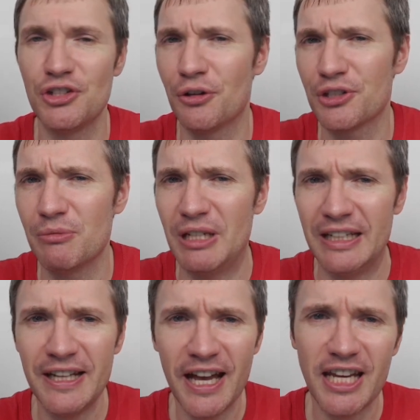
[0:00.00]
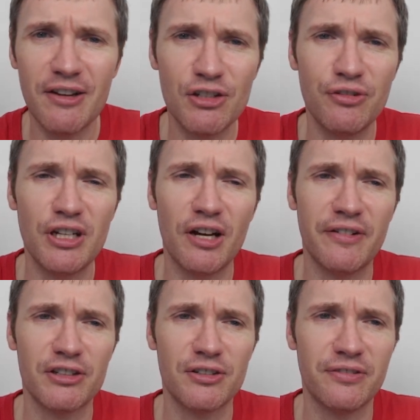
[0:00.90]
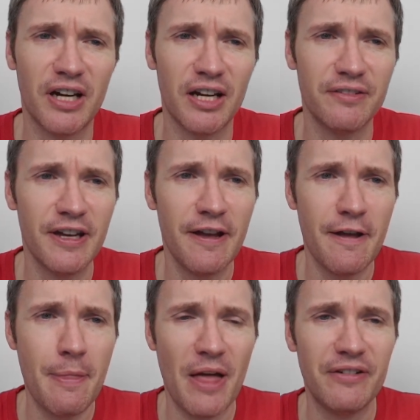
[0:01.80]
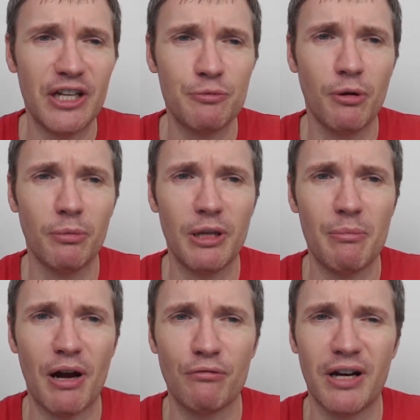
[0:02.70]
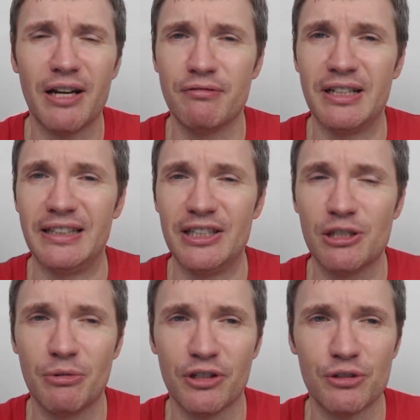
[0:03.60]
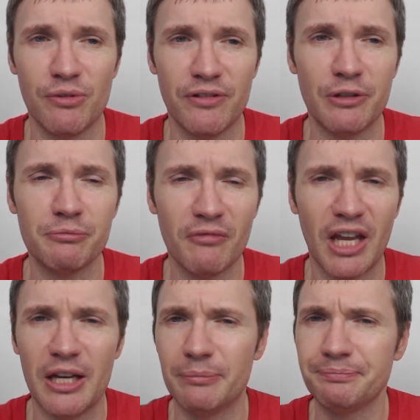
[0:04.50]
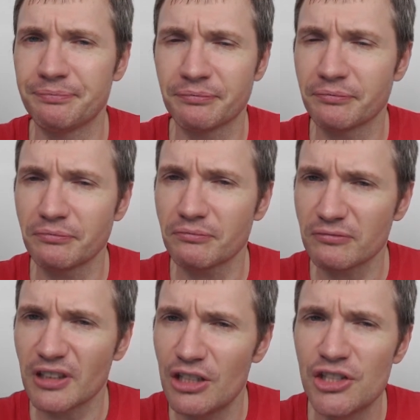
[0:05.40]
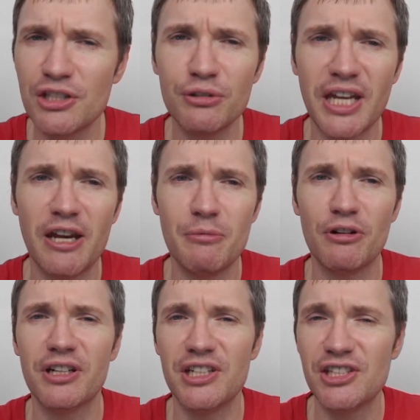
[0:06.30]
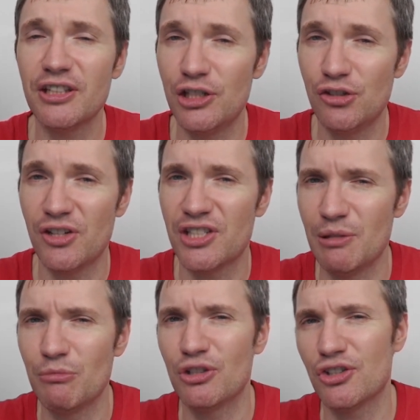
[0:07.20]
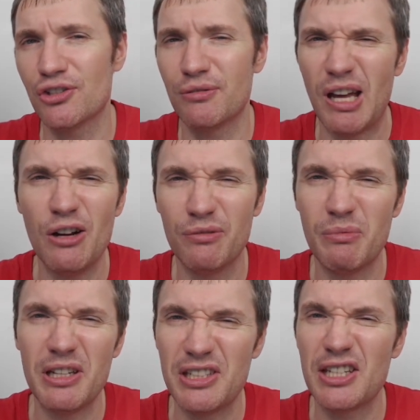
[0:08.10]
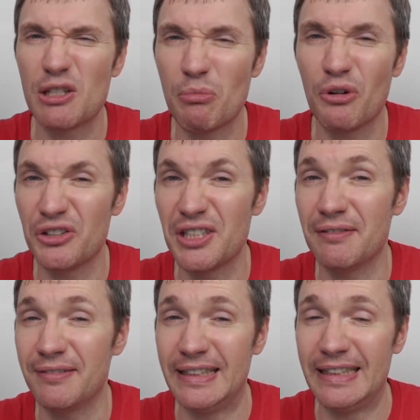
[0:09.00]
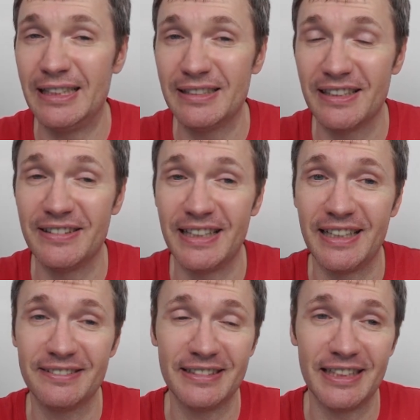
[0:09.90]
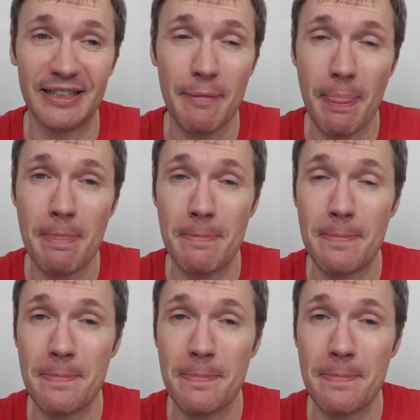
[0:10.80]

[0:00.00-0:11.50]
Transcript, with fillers: You know what I mean? I gave it 3.5 out of 5. I think that's probably about right, really, to be honest with you. It's still Dairy Milk. And it's still interesting, but just a bit disappointing, really. So yeah, yeah.